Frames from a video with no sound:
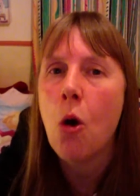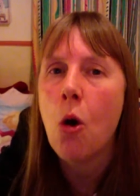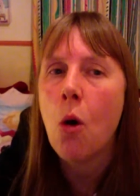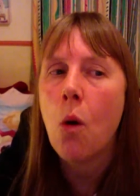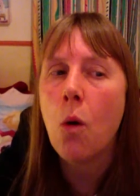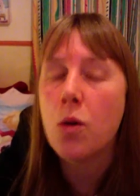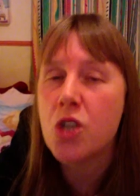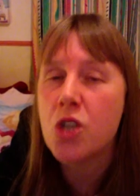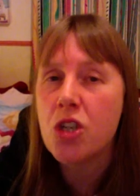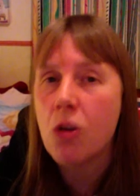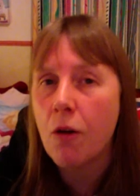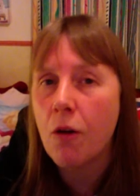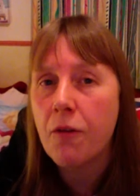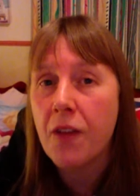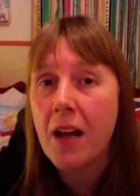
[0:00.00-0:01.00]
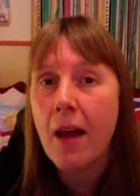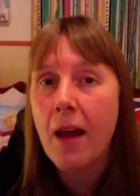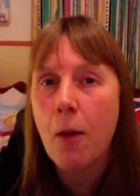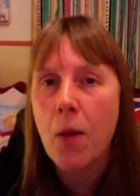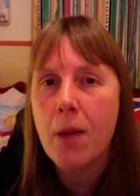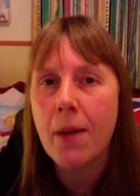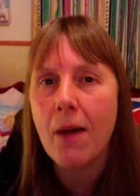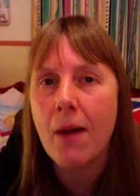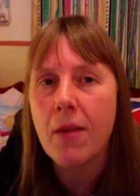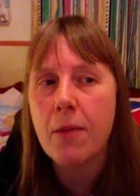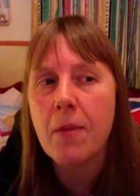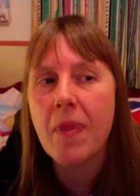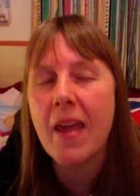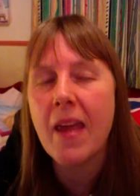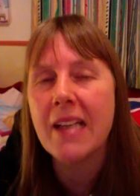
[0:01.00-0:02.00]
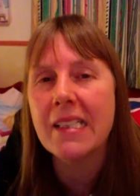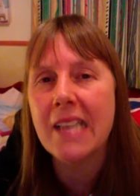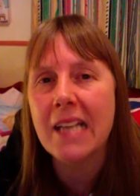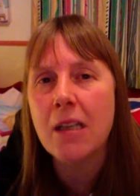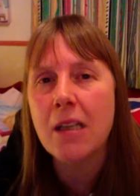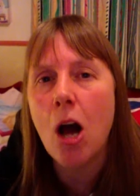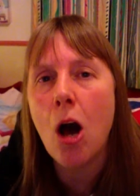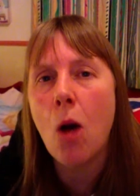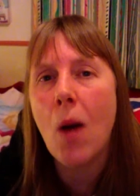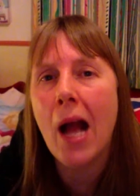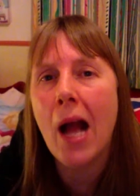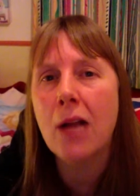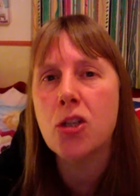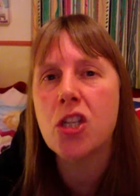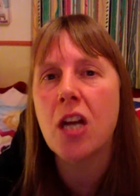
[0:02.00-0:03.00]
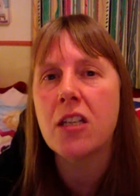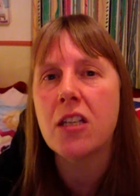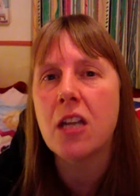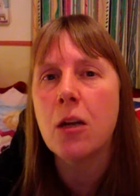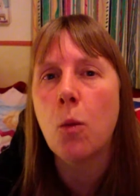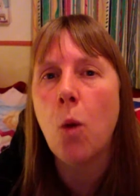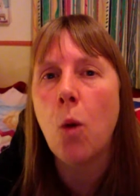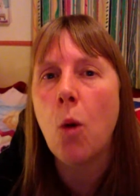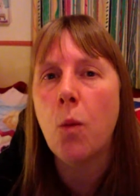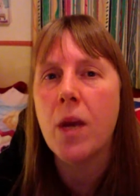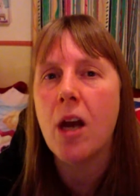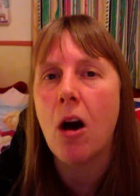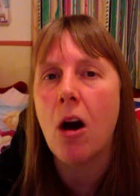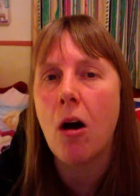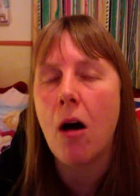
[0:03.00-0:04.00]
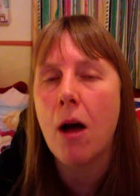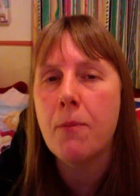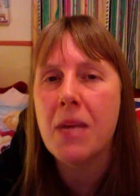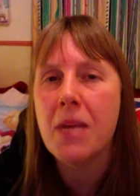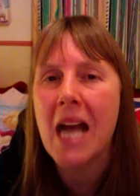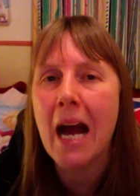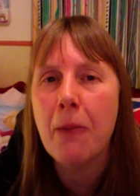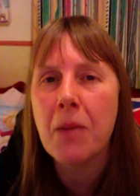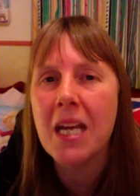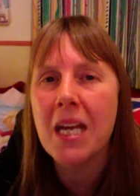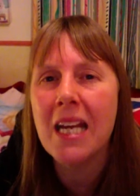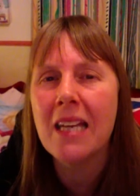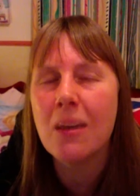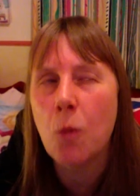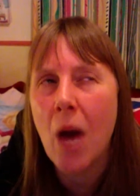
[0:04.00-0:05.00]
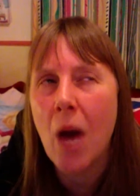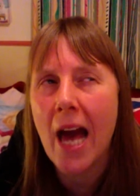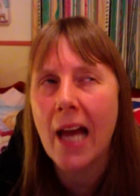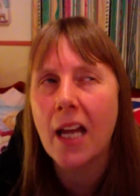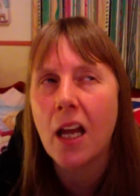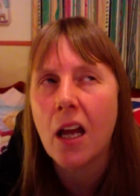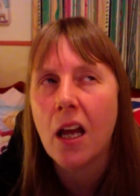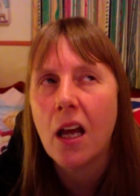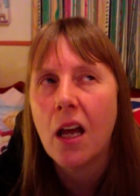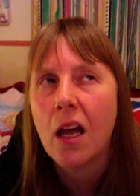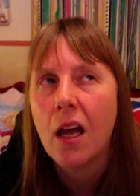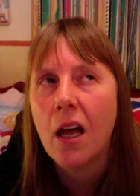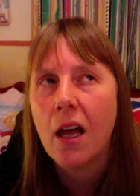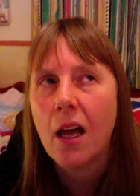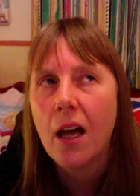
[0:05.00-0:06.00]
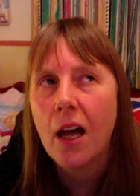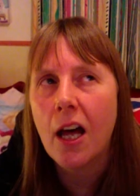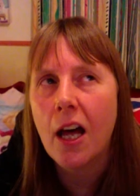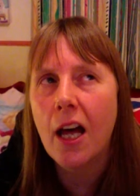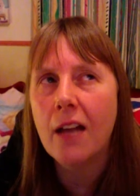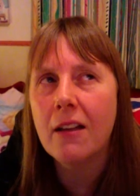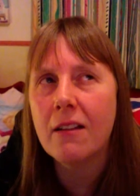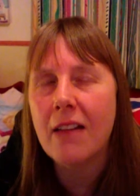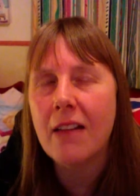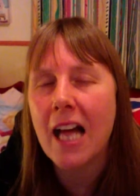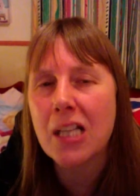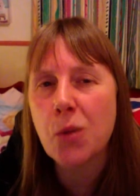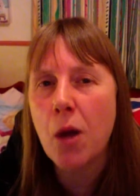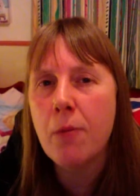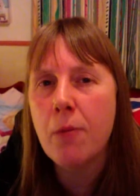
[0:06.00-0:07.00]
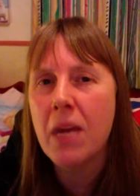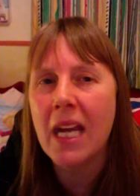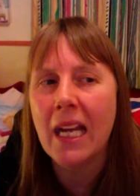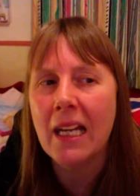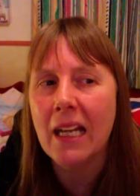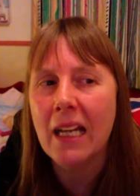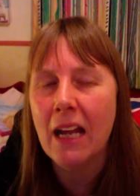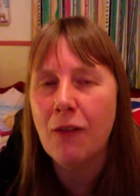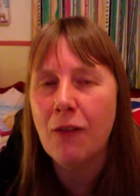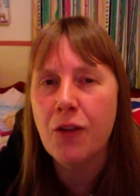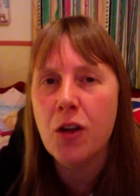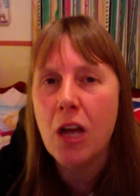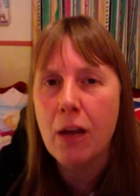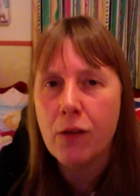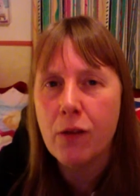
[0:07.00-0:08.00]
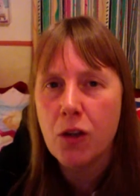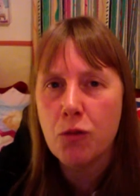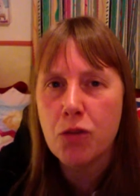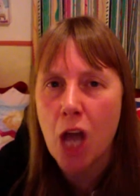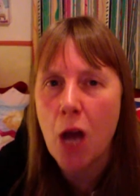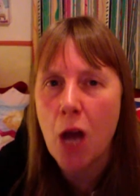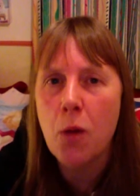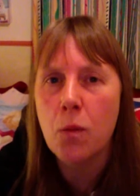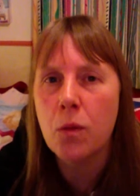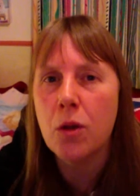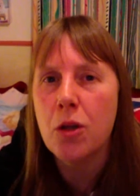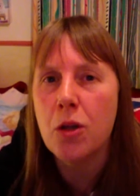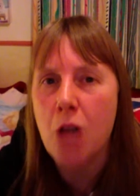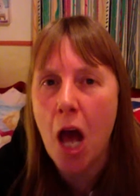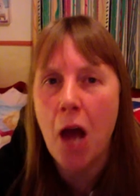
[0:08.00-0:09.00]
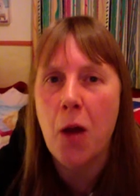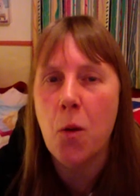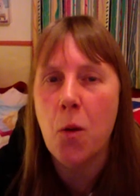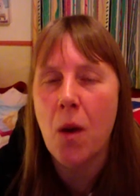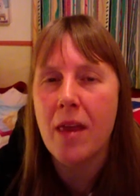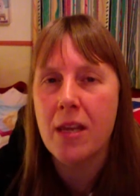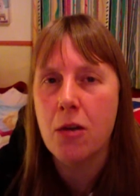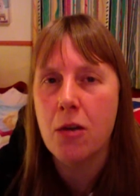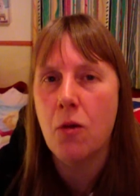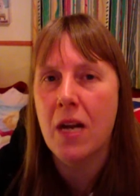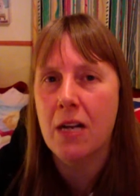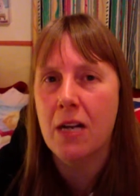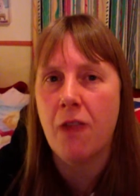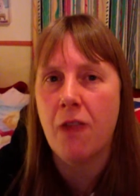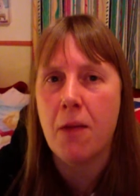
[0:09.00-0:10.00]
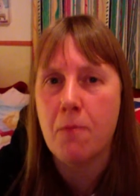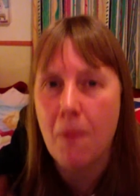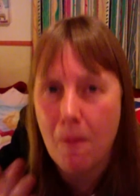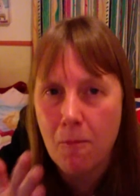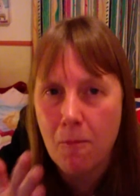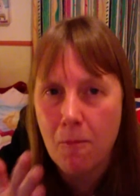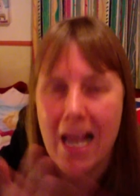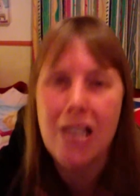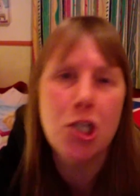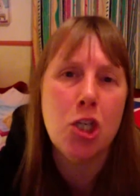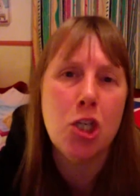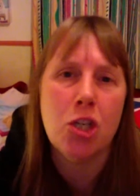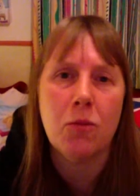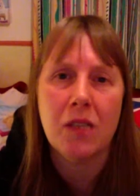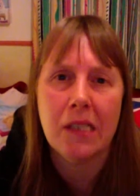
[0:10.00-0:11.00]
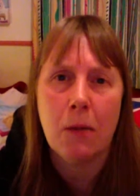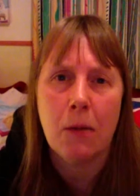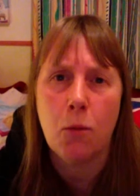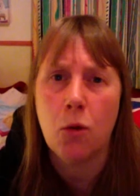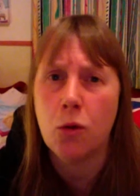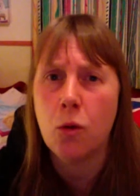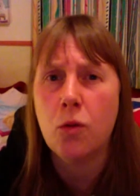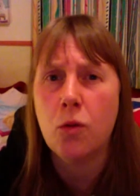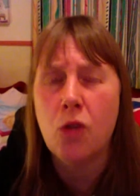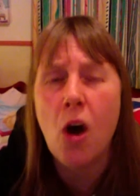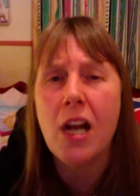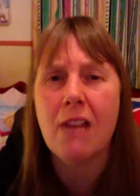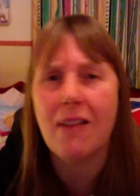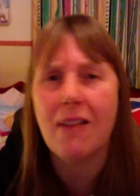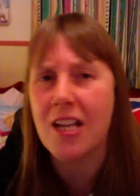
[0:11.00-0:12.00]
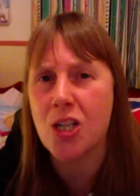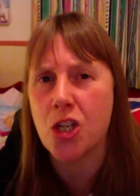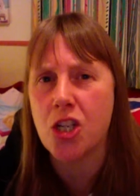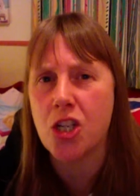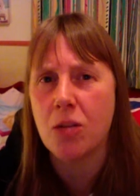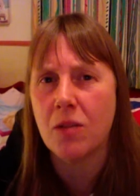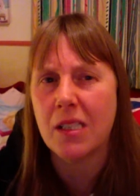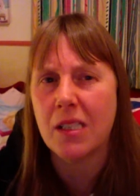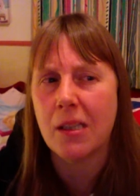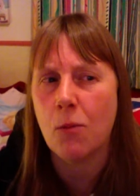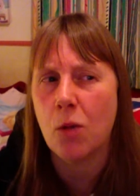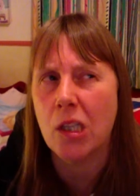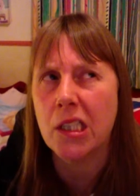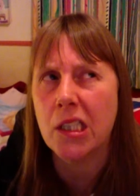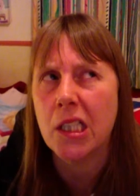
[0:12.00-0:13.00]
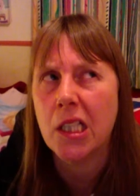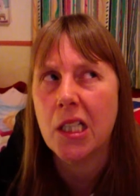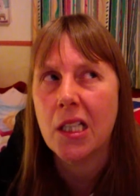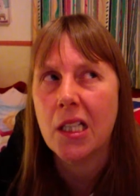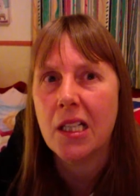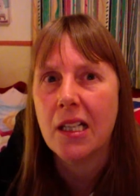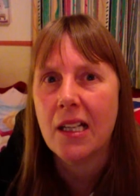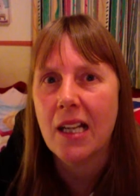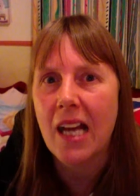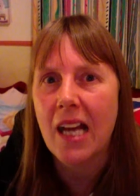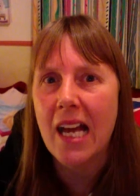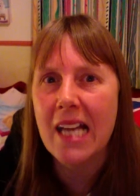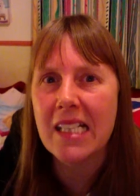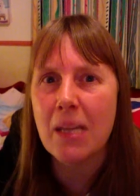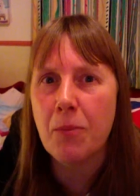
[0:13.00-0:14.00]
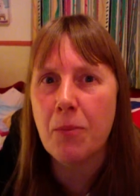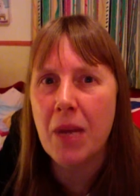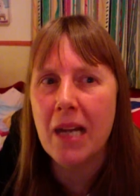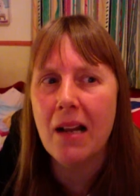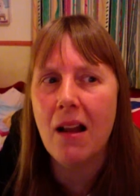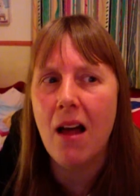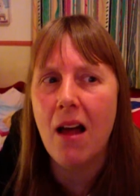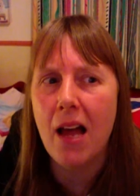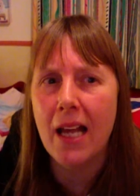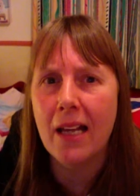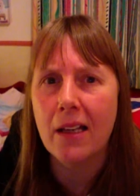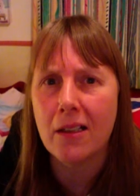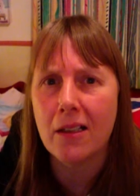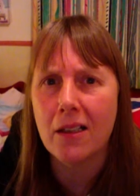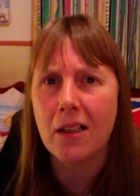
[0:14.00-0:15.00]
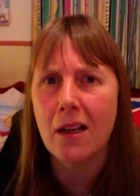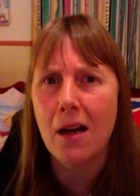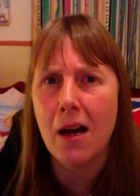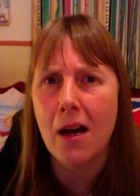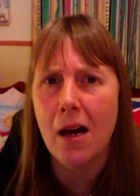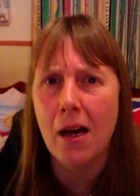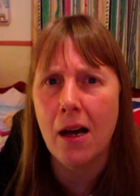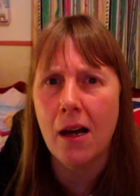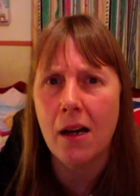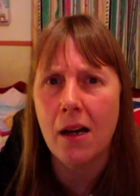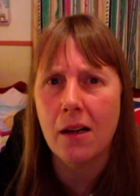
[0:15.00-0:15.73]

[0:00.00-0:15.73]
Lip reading: or do you not feel that way about them? And they said, oh, actually, I don't know what we are. I'd be happy either way. And that's what I mean. If you don't know whether you're in a relationship with someone or not in a relationship with someone, it's a big like what